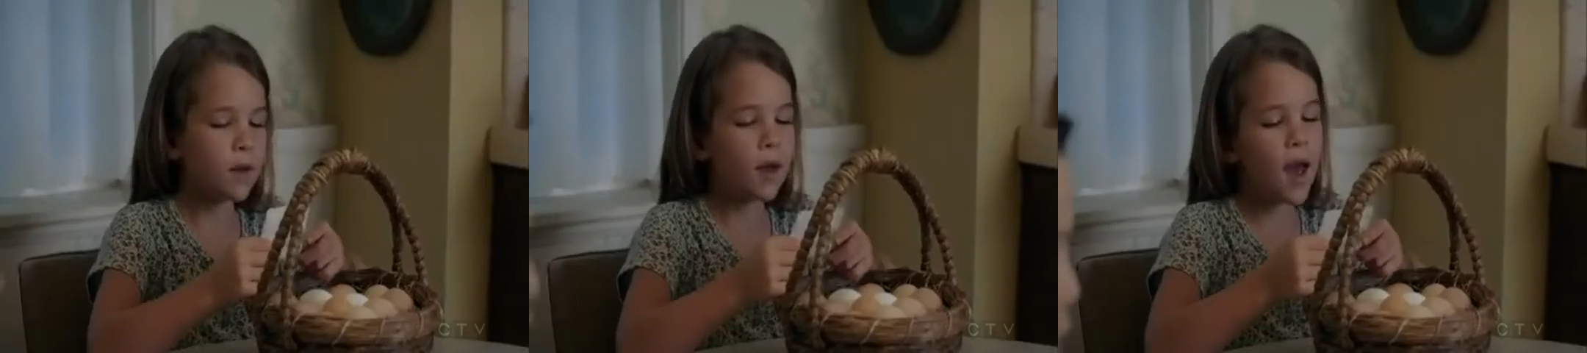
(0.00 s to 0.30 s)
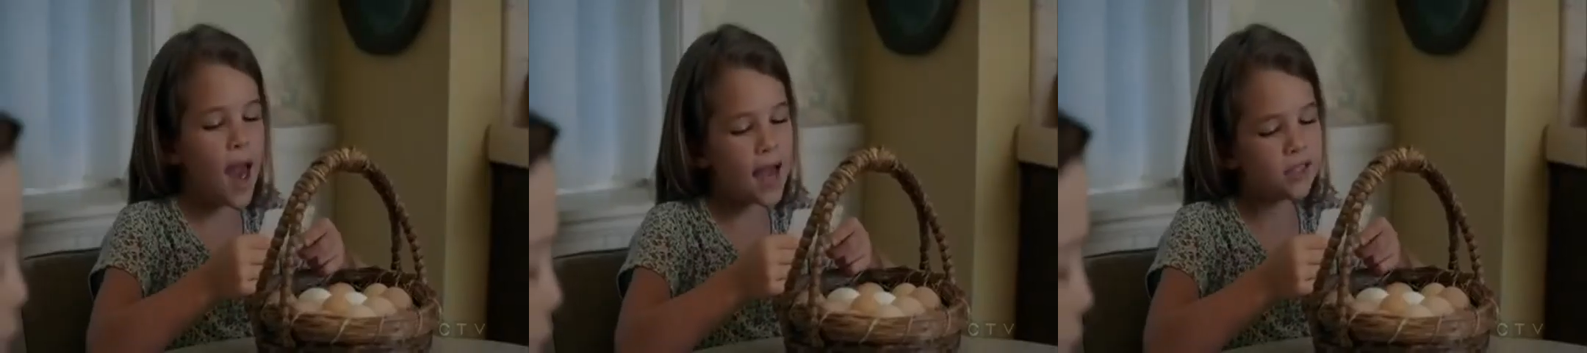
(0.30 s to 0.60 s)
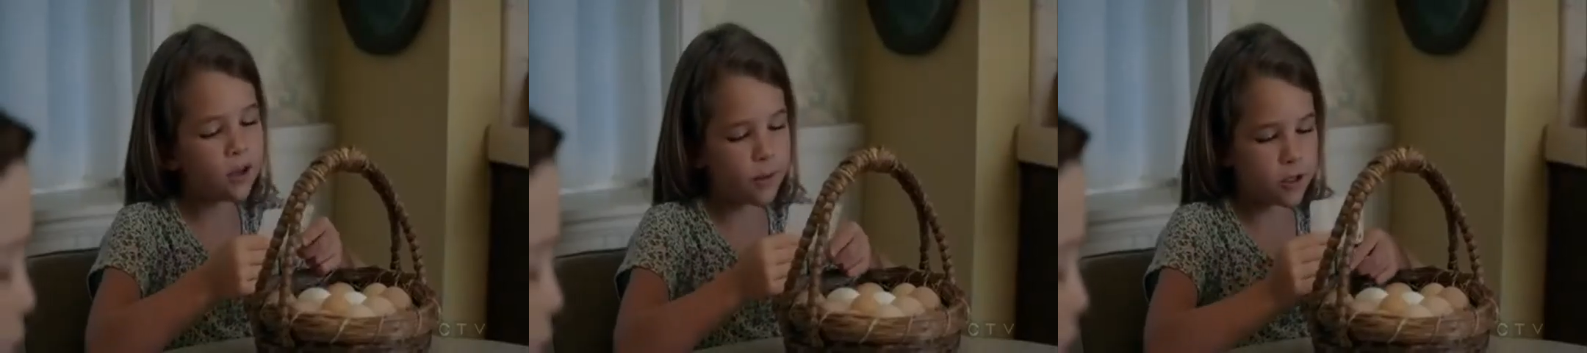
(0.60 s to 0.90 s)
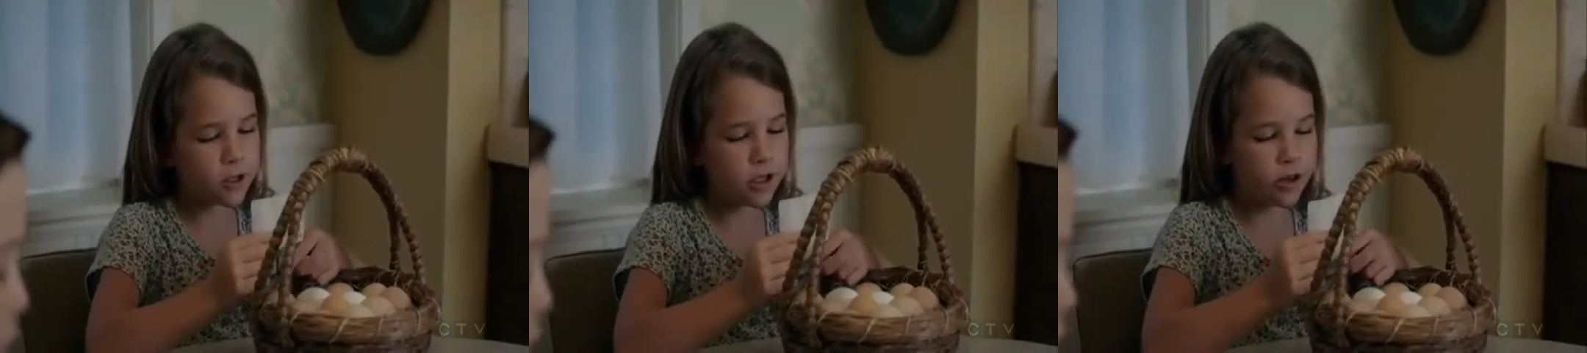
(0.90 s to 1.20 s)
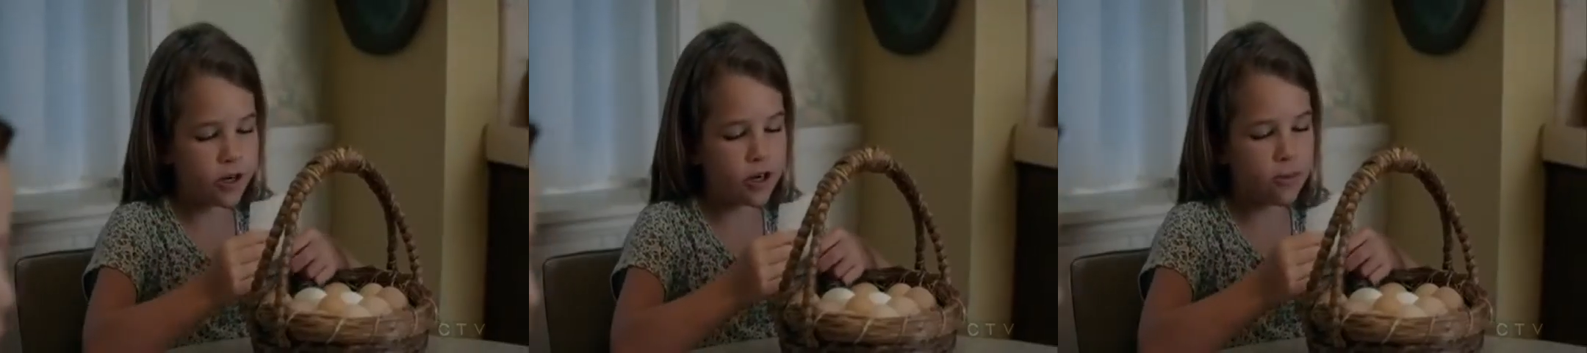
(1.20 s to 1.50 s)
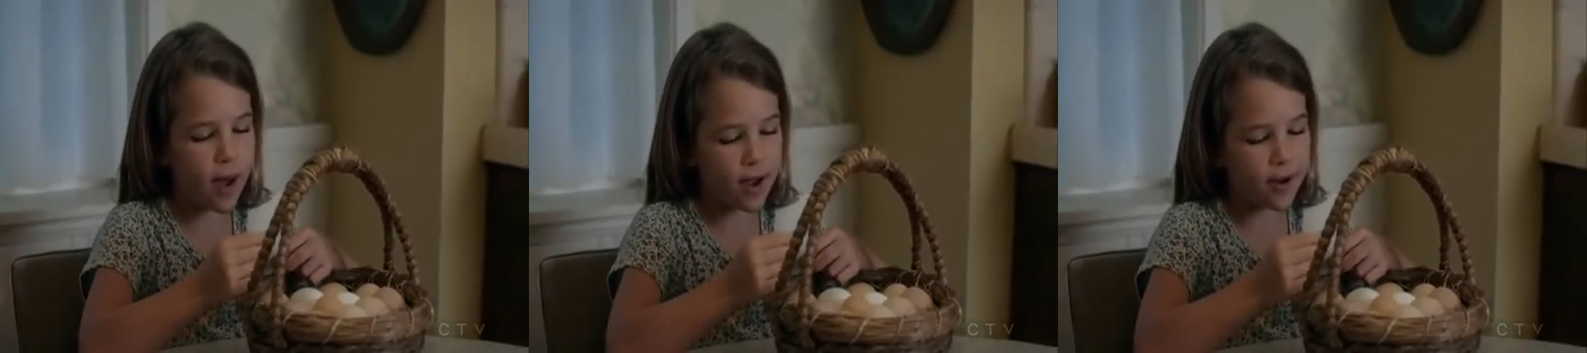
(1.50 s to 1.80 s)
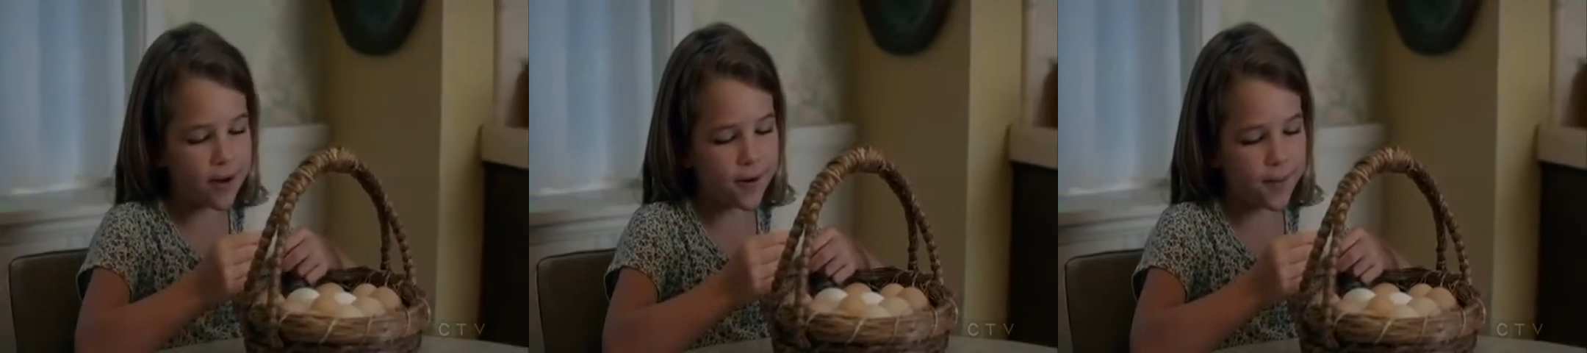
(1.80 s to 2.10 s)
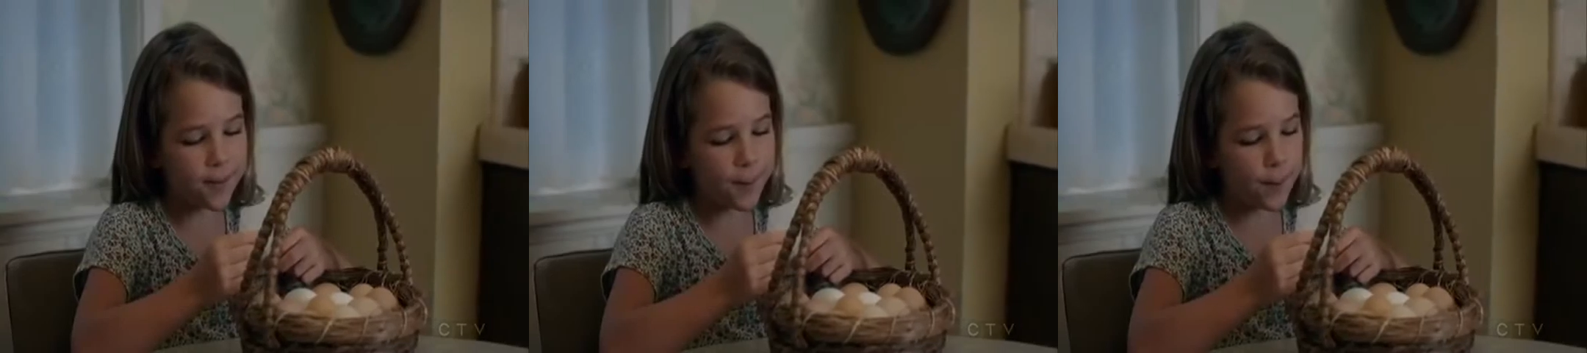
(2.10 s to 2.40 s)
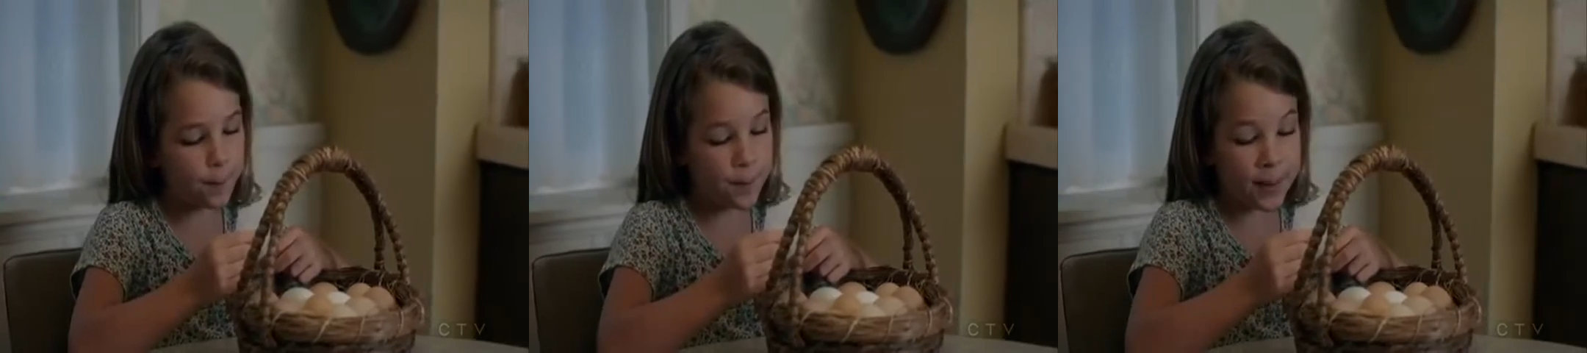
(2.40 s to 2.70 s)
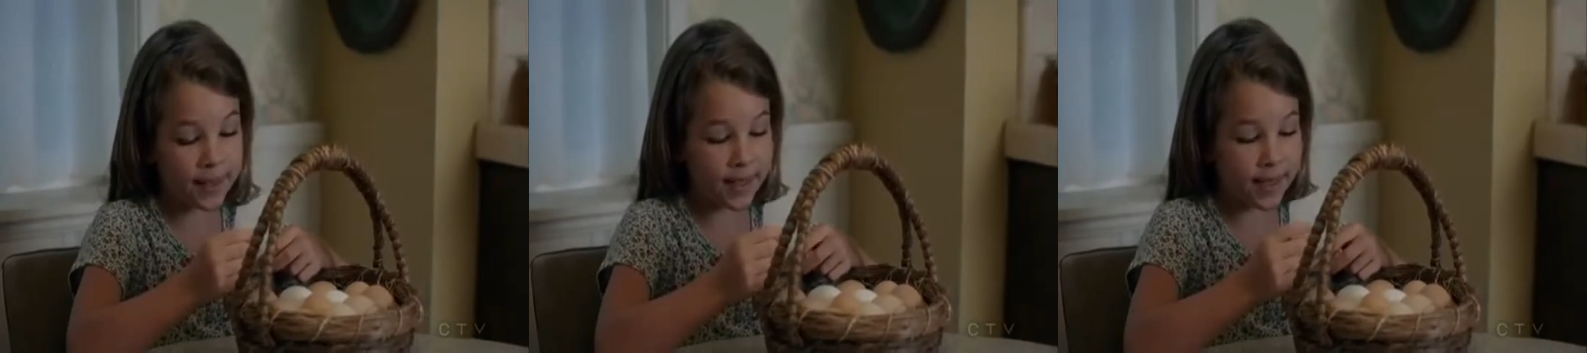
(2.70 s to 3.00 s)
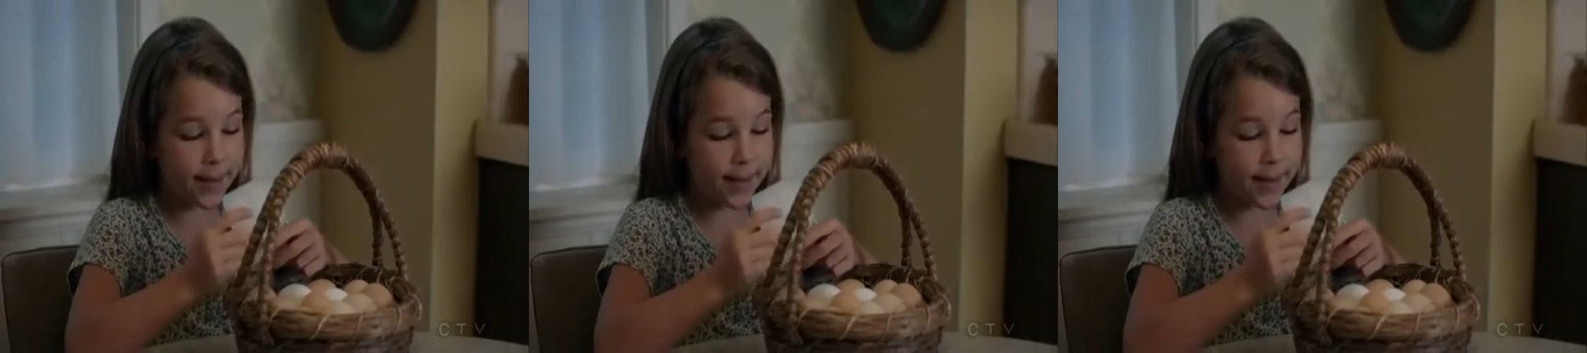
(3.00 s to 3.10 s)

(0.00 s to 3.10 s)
Eggs from your secret admirer, Billy.